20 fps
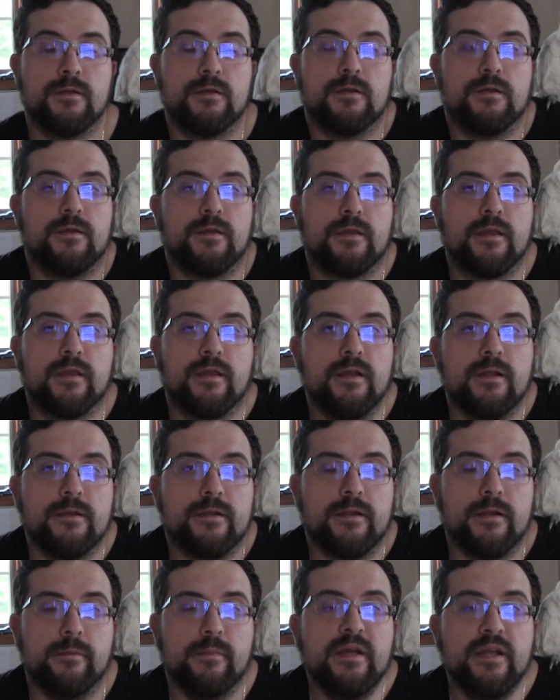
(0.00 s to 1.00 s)
It can kill
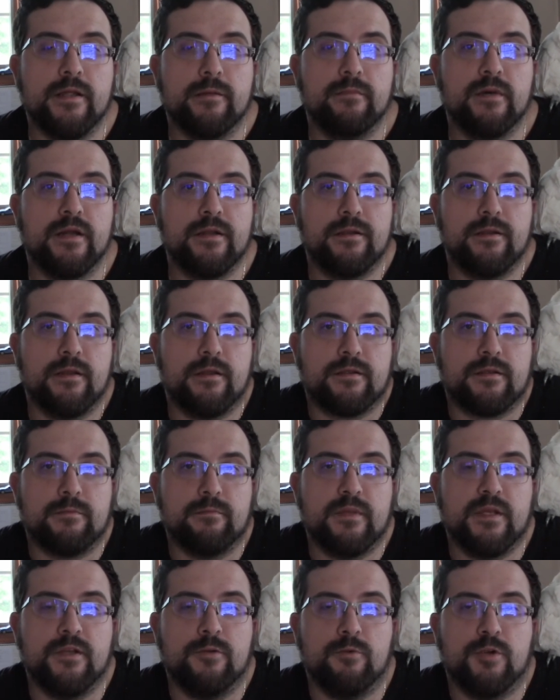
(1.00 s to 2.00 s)
it in a minute, but does it
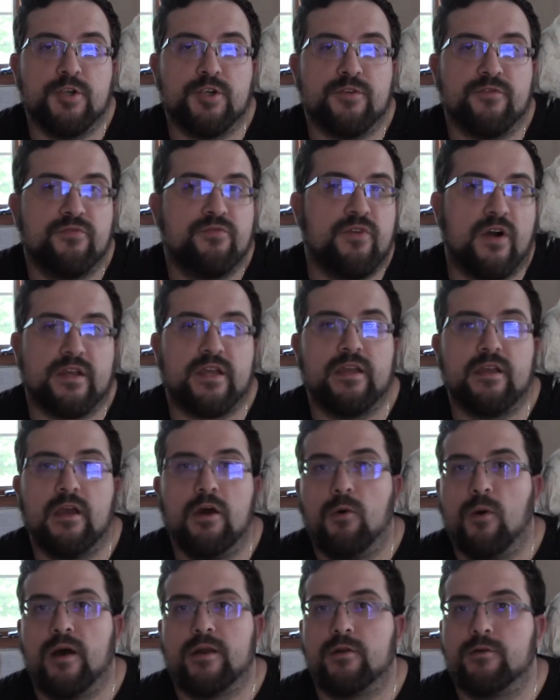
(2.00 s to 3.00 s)
mean we should fucking,
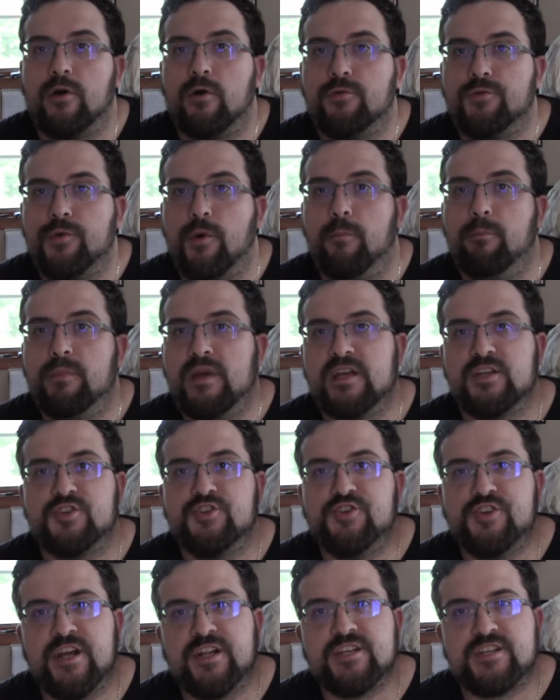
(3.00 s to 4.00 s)
oh, I don't know, do a mass
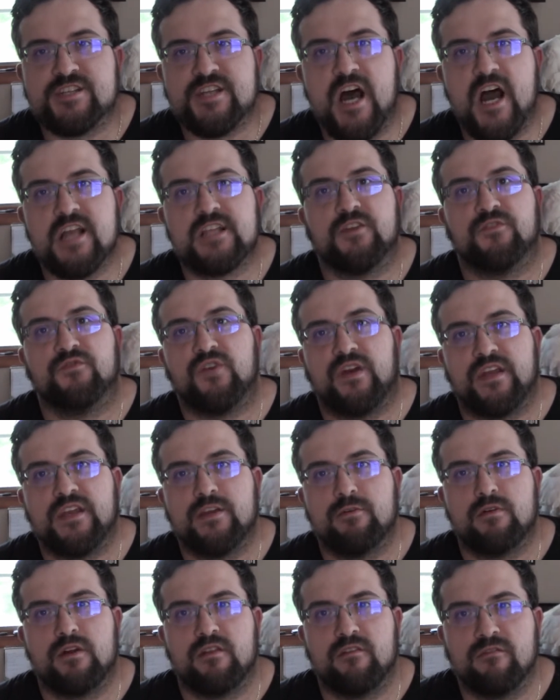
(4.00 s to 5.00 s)
genocide to fucking
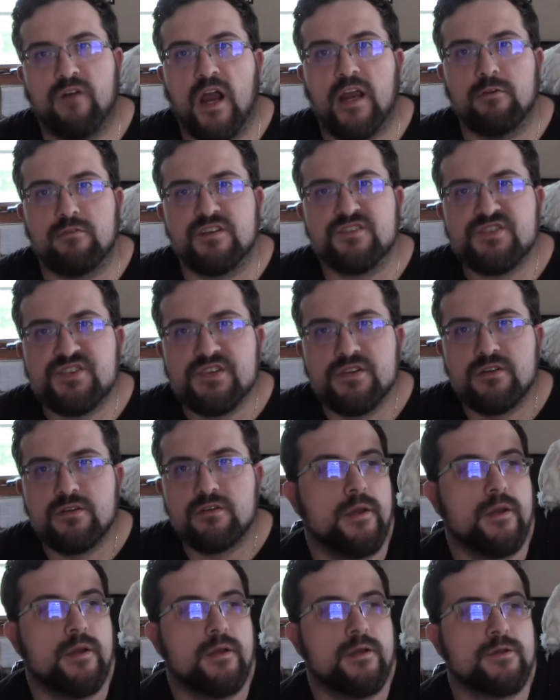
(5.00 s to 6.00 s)
get rid of the virus?
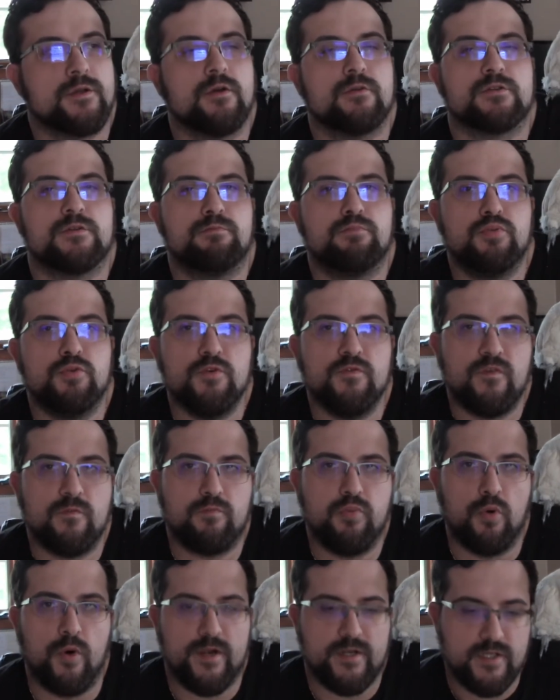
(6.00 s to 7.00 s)
So to prove a
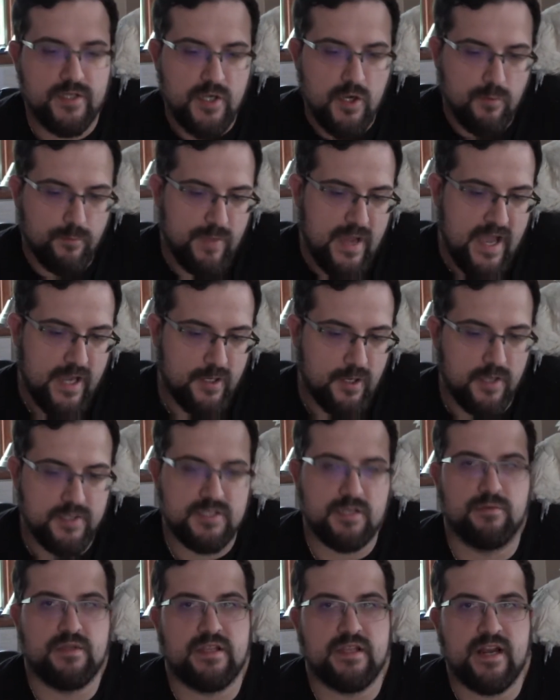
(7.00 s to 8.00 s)
point, to go back on
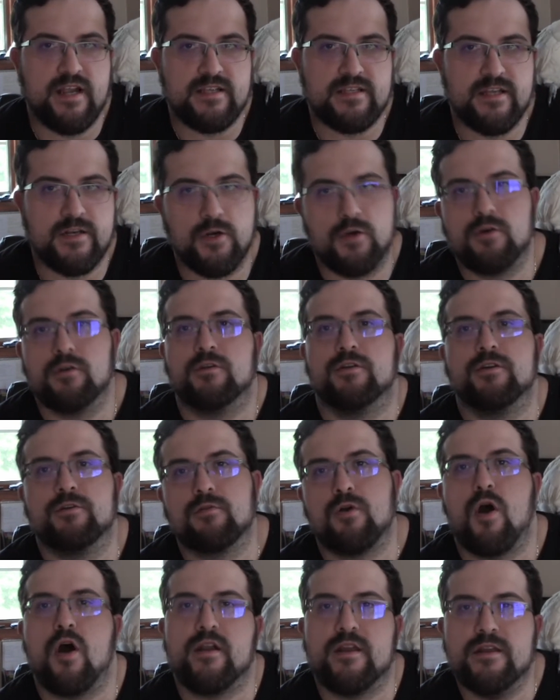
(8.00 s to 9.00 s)
something that I said
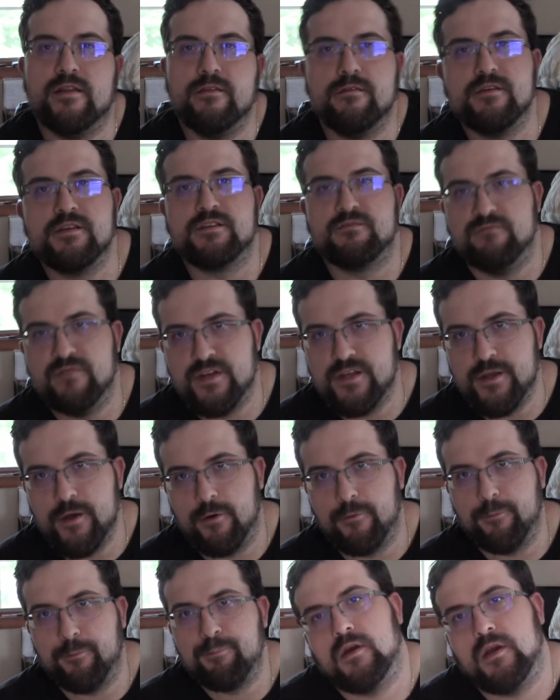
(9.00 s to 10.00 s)
earlier on in this
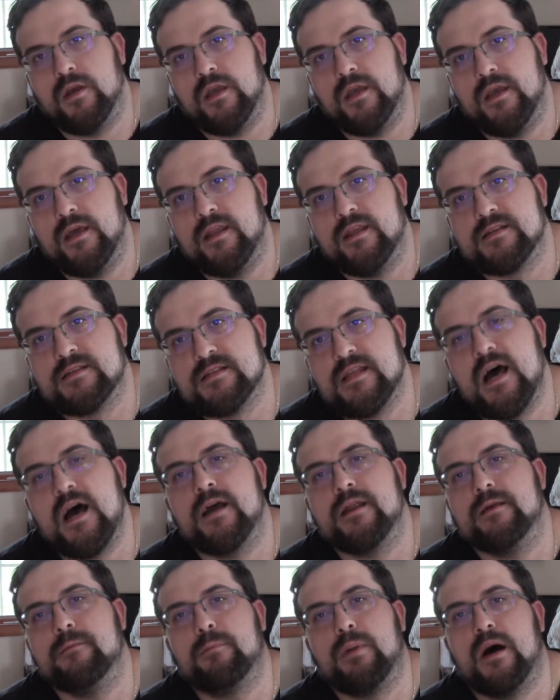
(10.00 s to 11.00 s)
video, it is
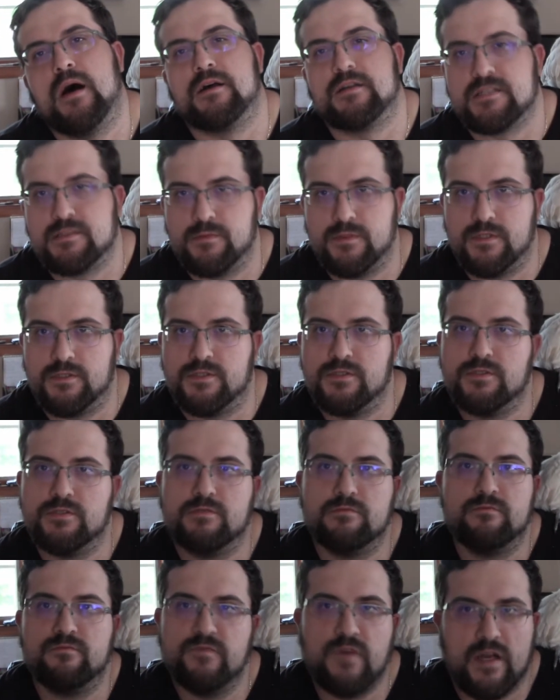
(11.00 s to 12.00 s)
not impossible to
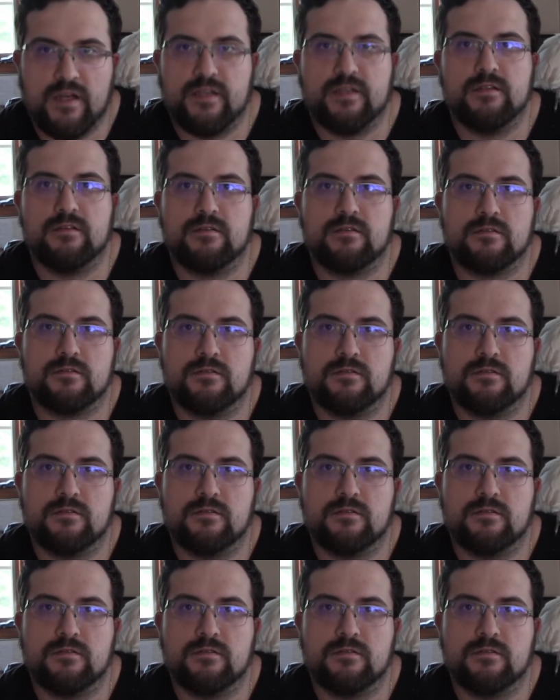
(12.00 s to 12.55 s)
fucking